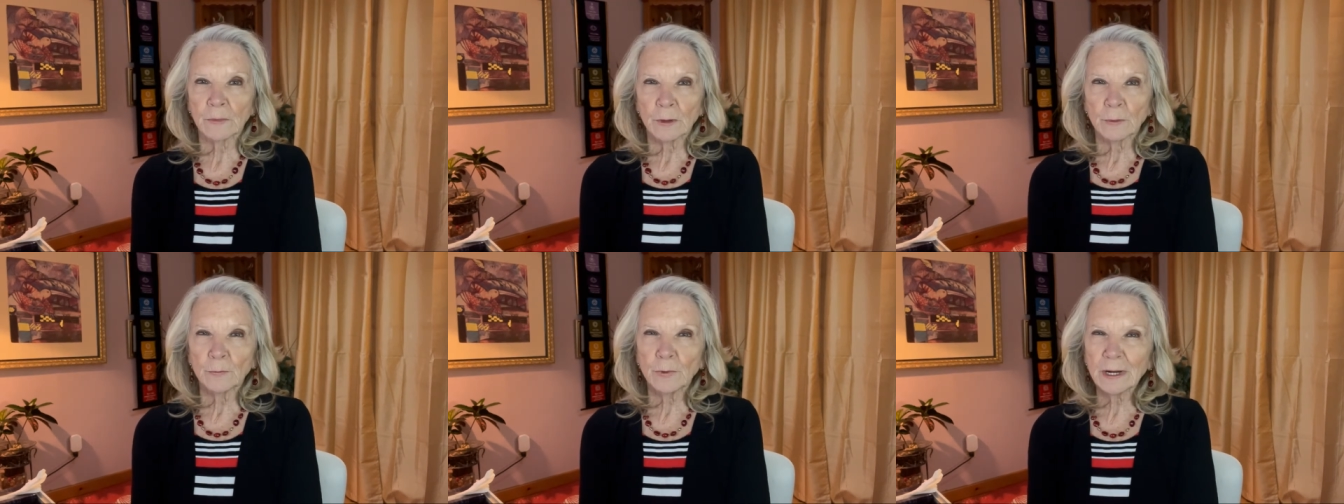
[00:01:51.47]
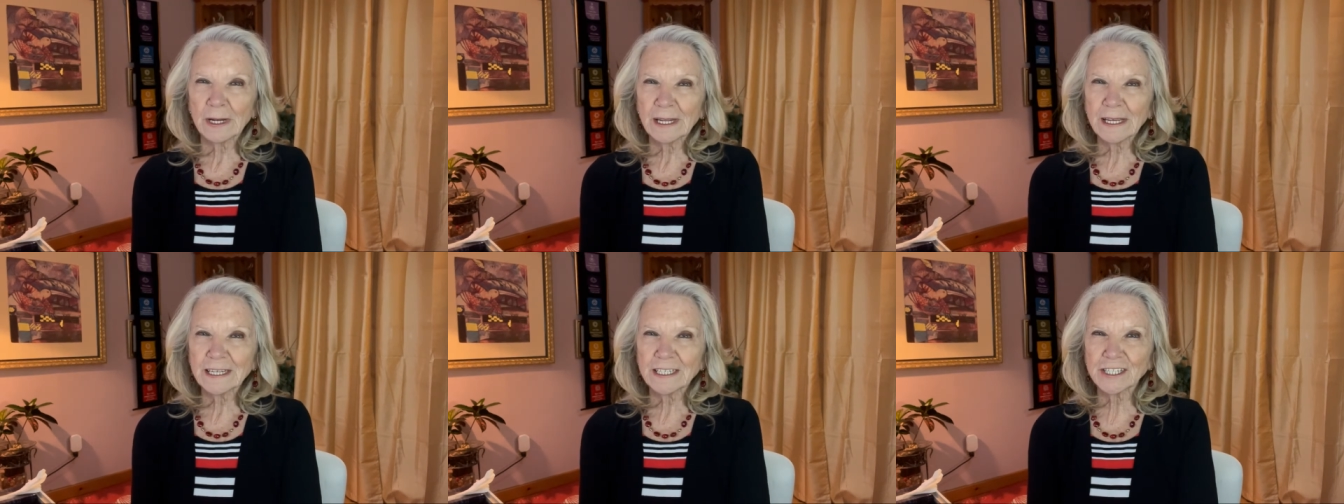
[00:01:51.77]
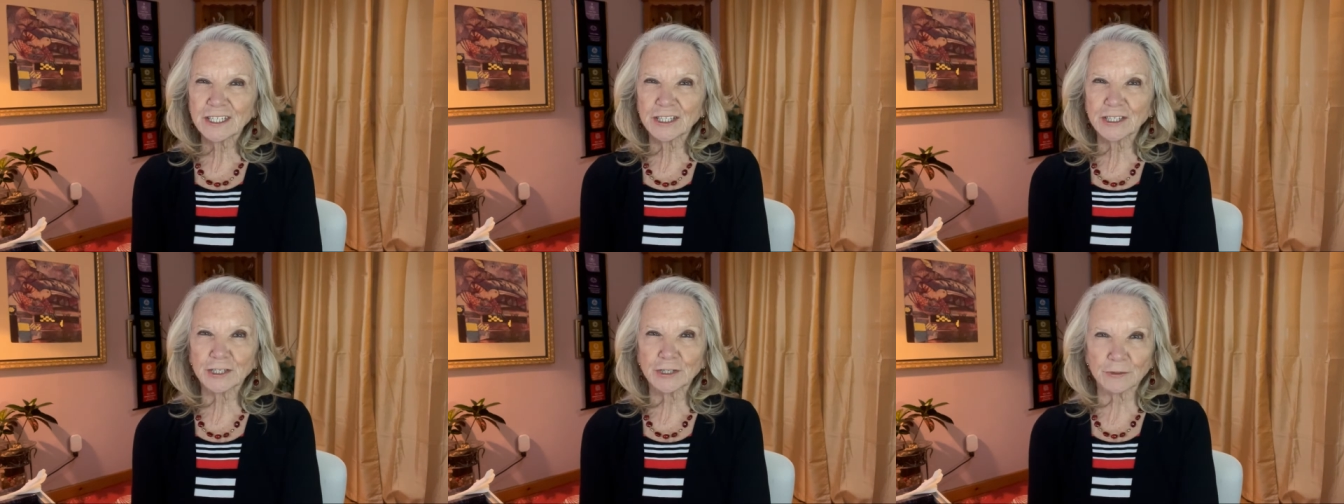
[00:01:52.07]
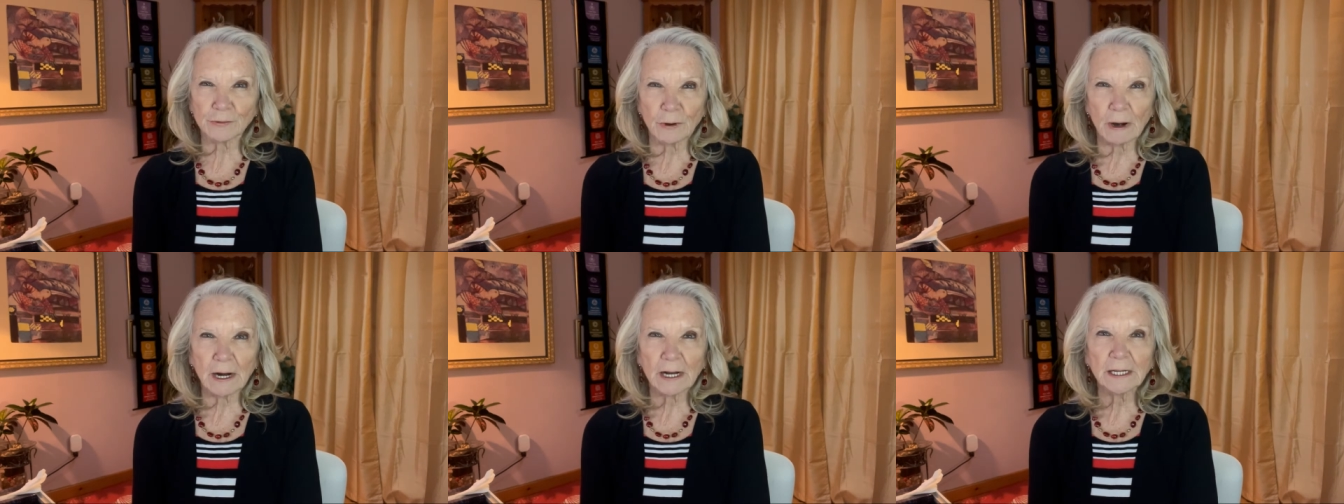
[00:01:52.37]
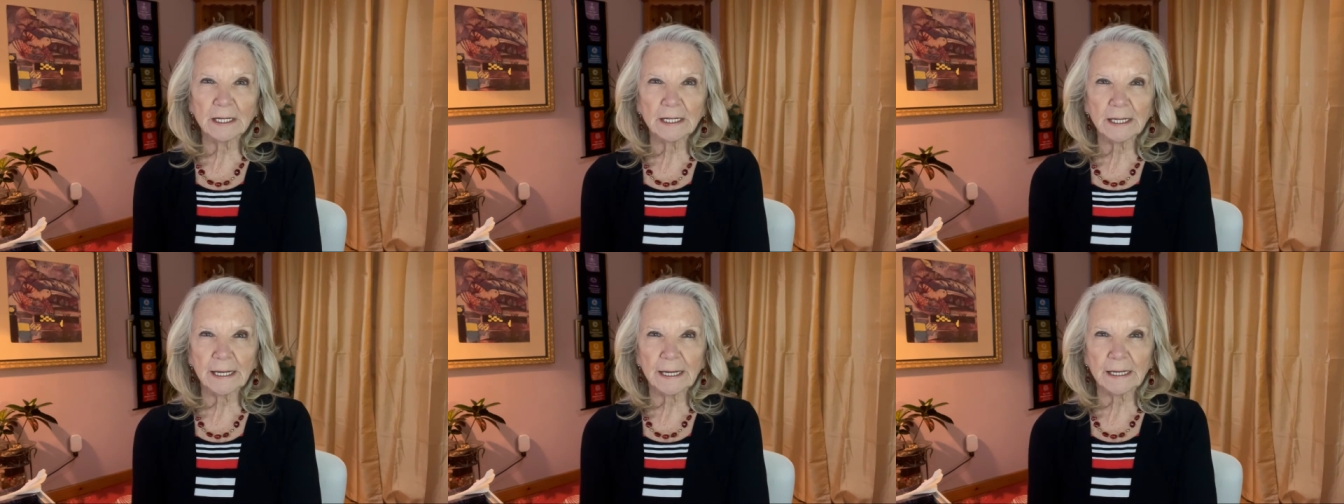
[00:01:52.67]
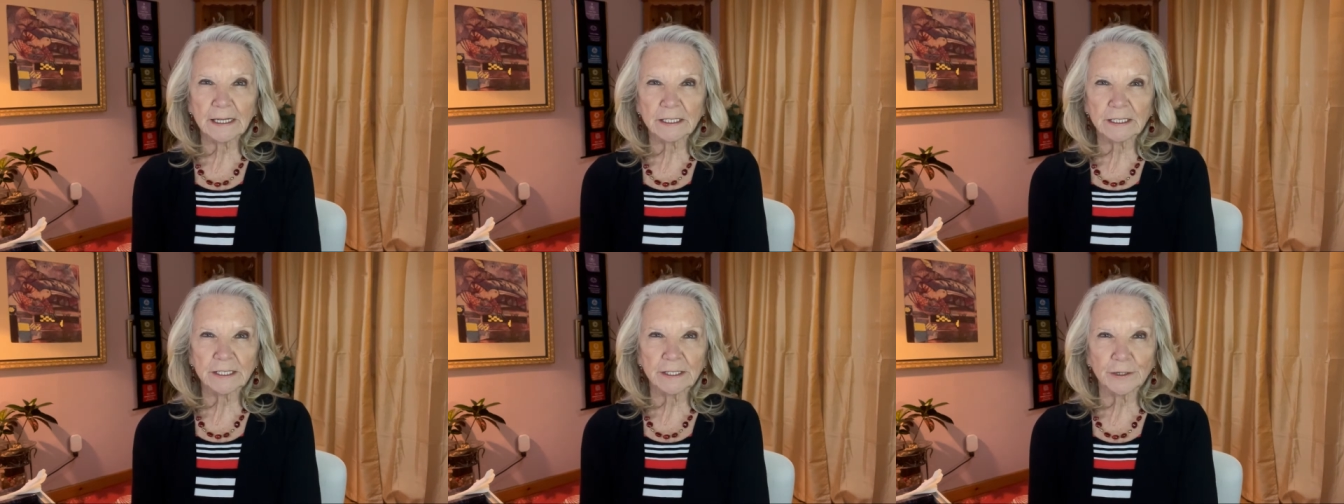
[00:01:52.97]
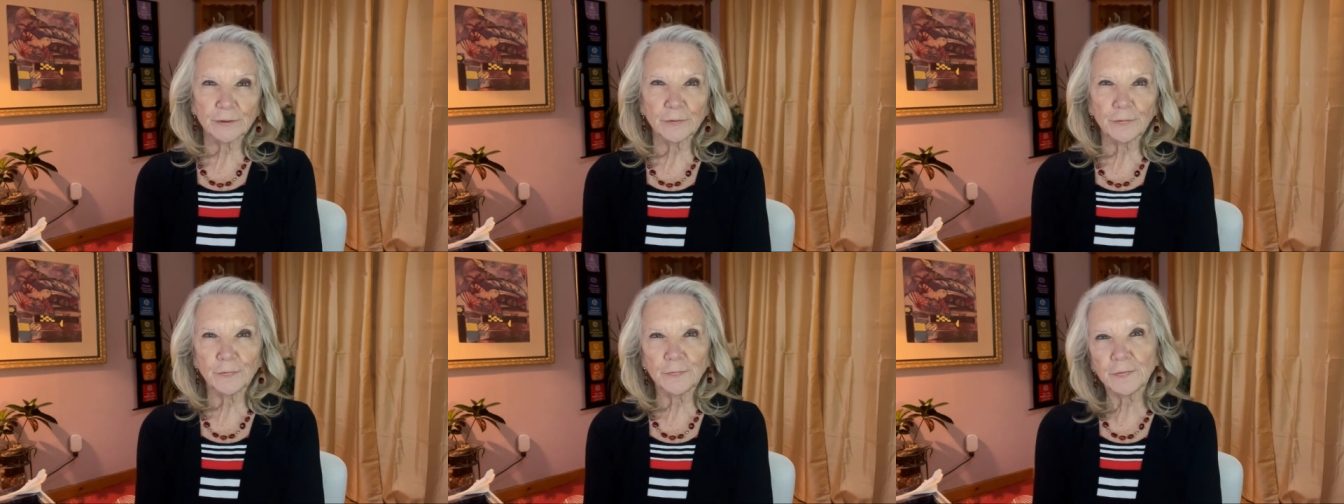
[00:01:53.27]
really struggling
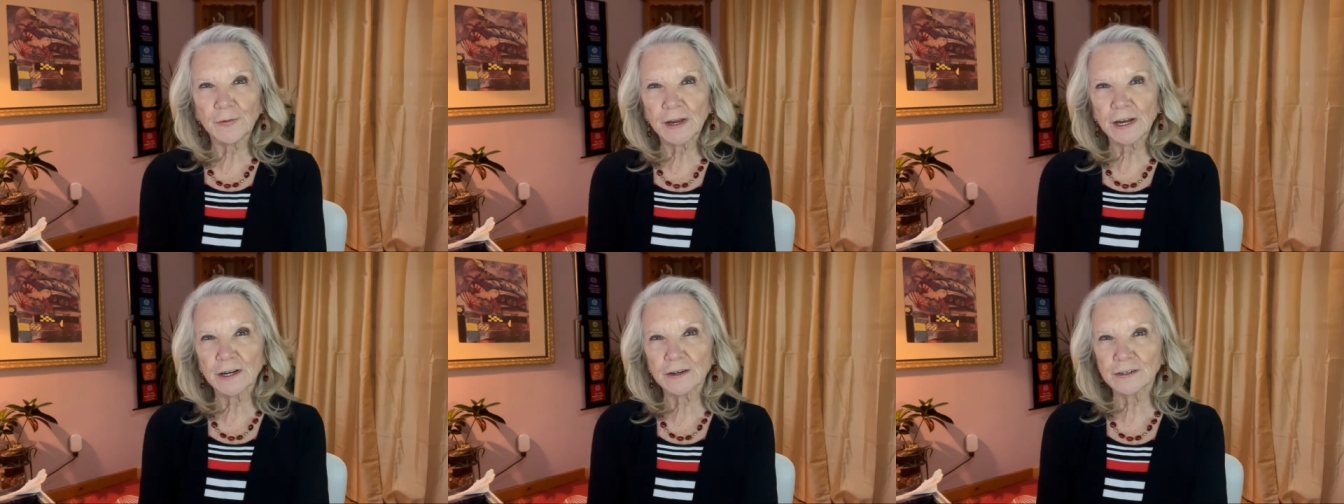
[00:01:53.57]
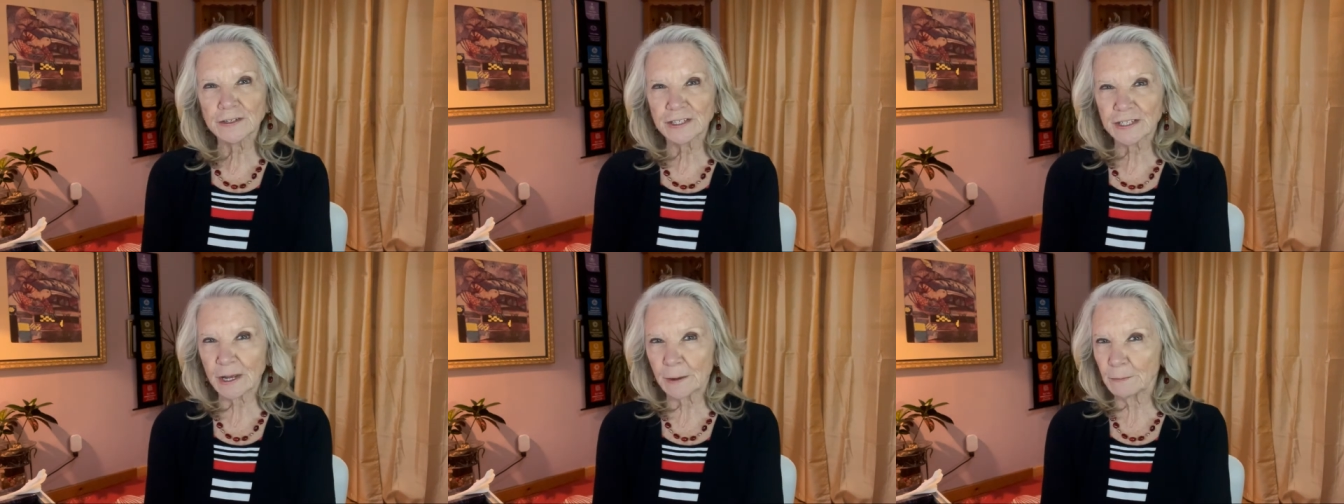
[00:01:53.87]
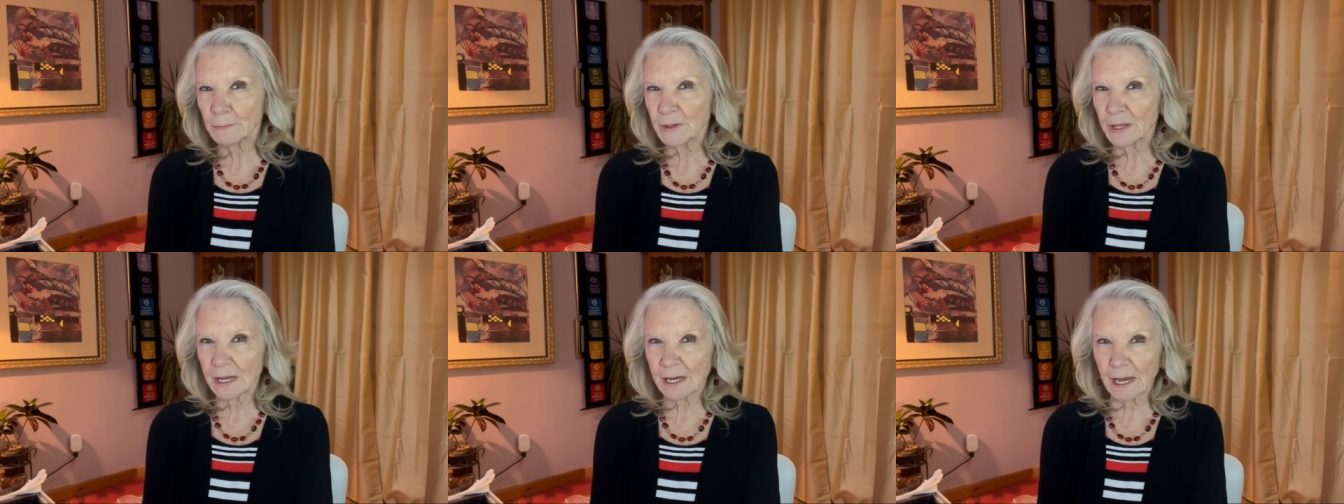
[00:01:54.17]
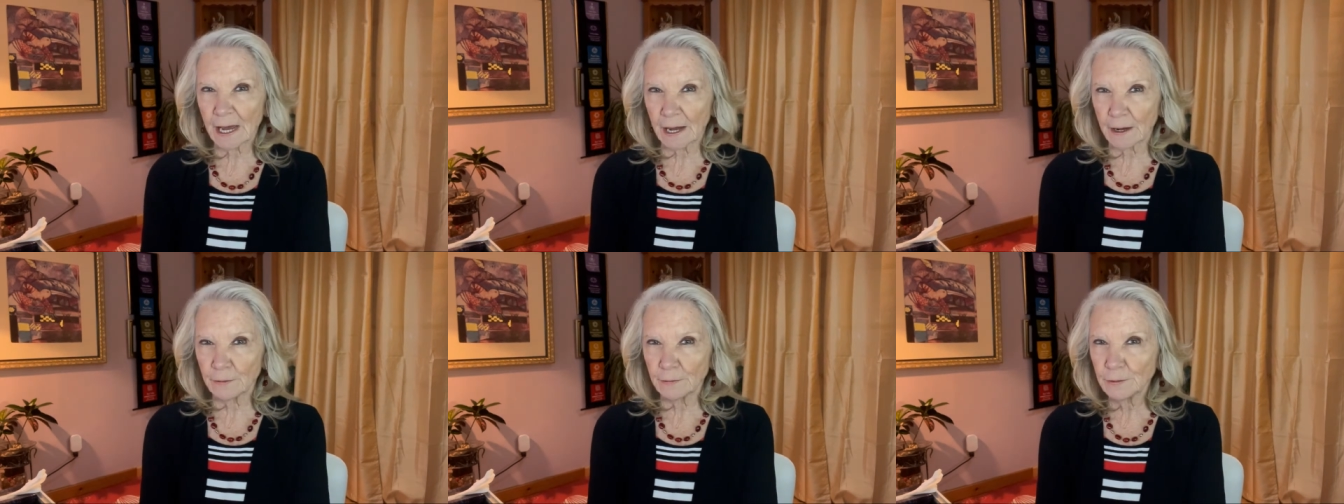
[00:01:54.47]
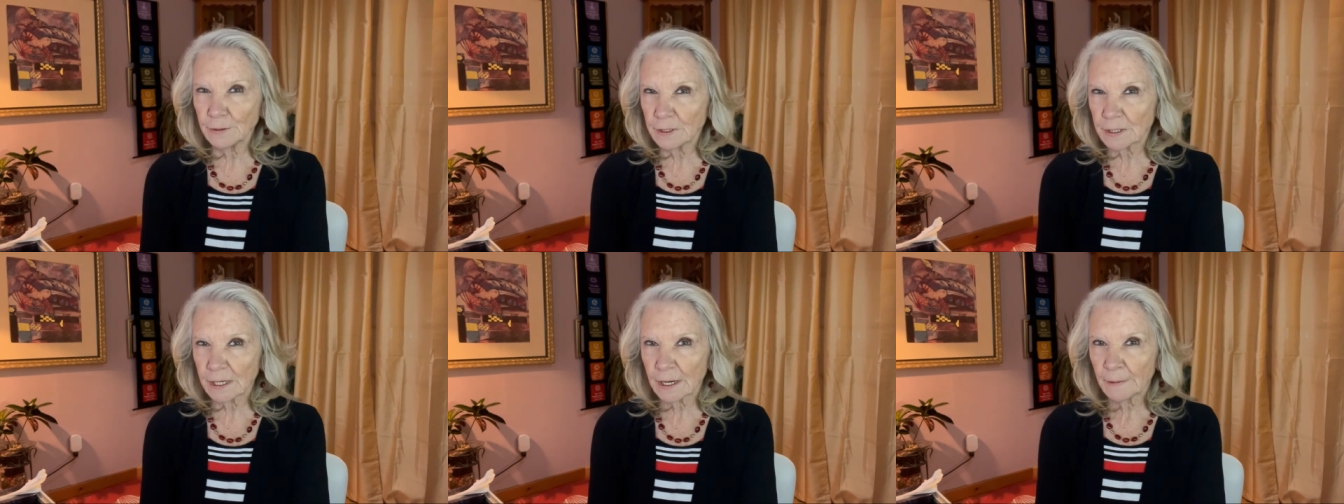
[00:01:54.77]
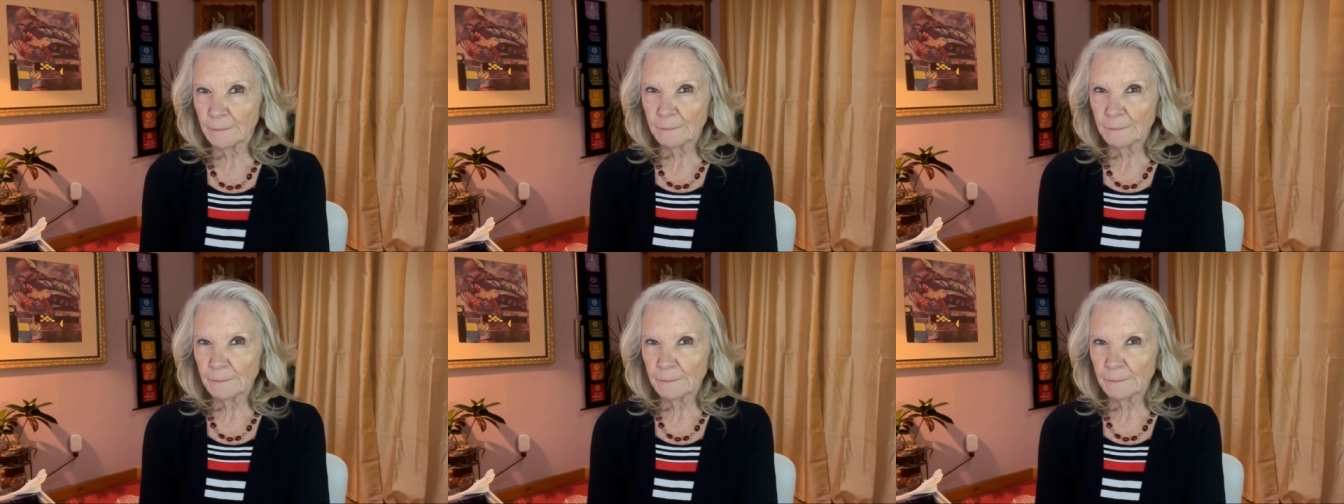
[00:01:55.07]
to figure something out